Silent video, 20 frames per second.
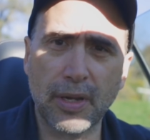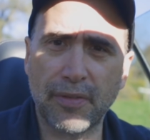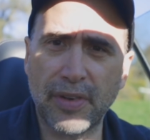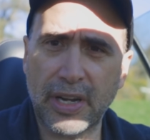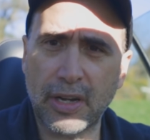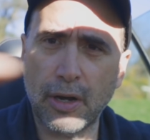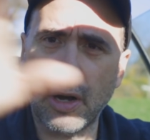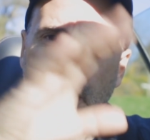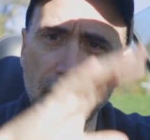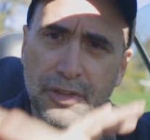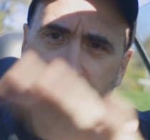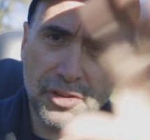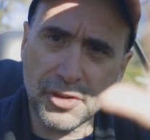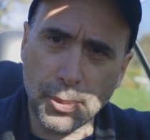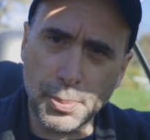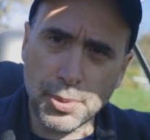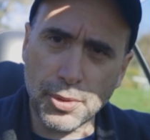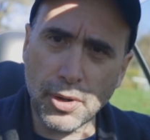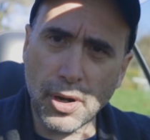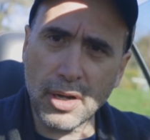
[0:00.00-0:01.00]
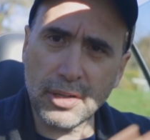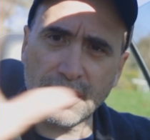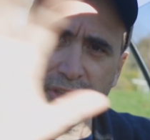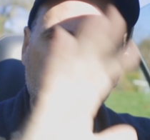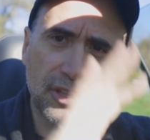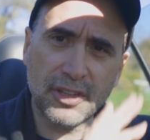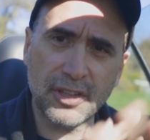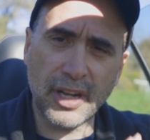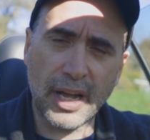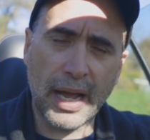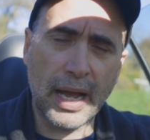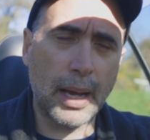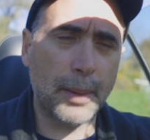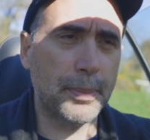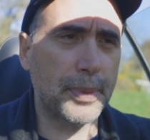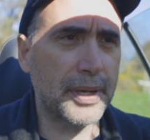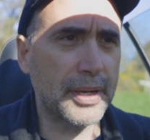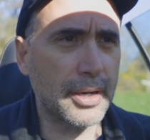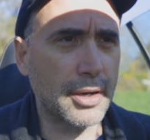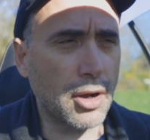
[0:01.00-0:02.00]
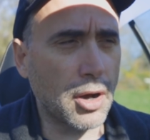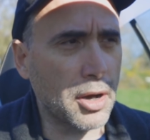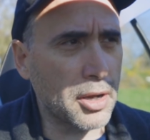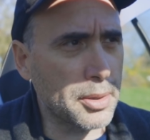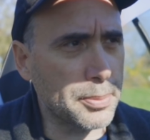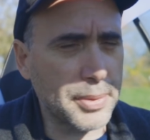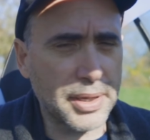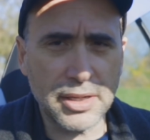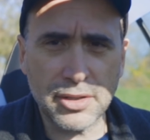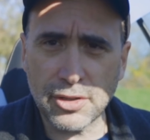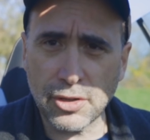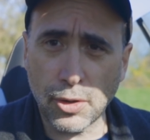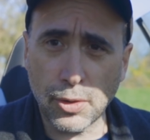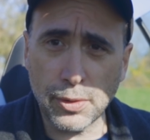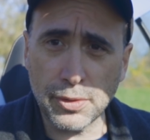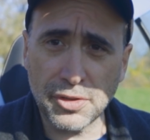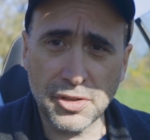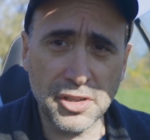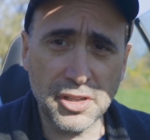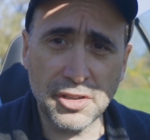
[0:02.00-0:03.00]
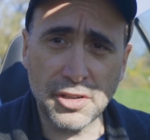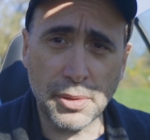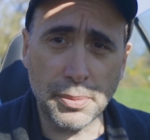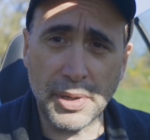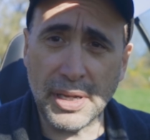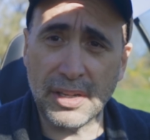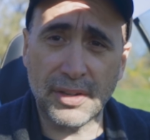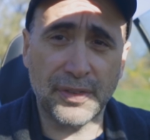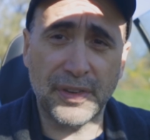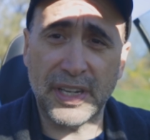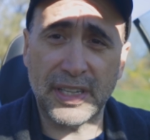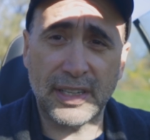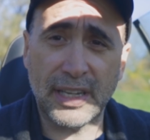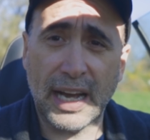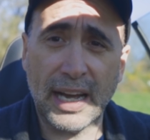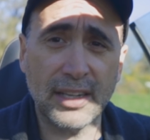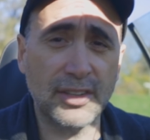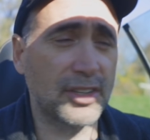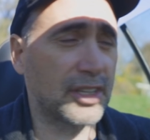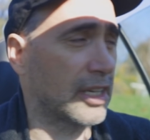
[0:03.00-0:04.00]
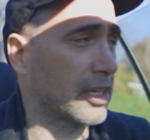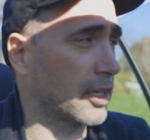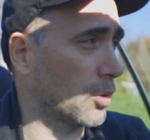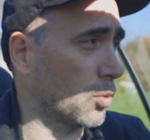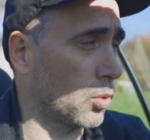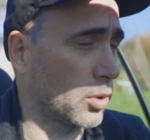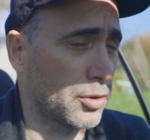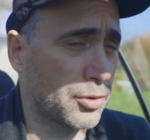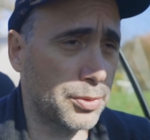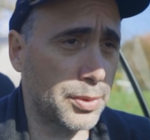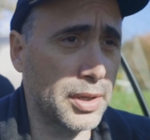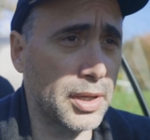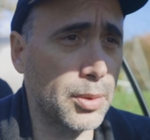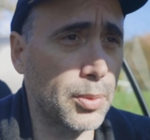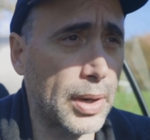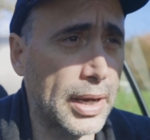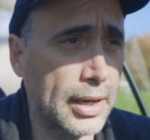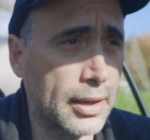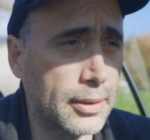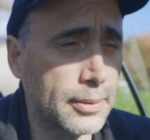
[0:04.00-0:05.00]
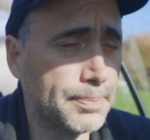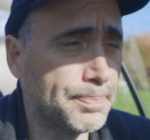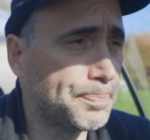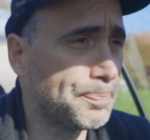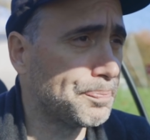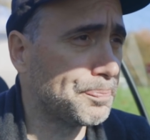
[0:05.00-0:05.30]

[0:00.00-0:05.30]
because there's a process to happen and automates the whole system. It's fantastic. It works really well.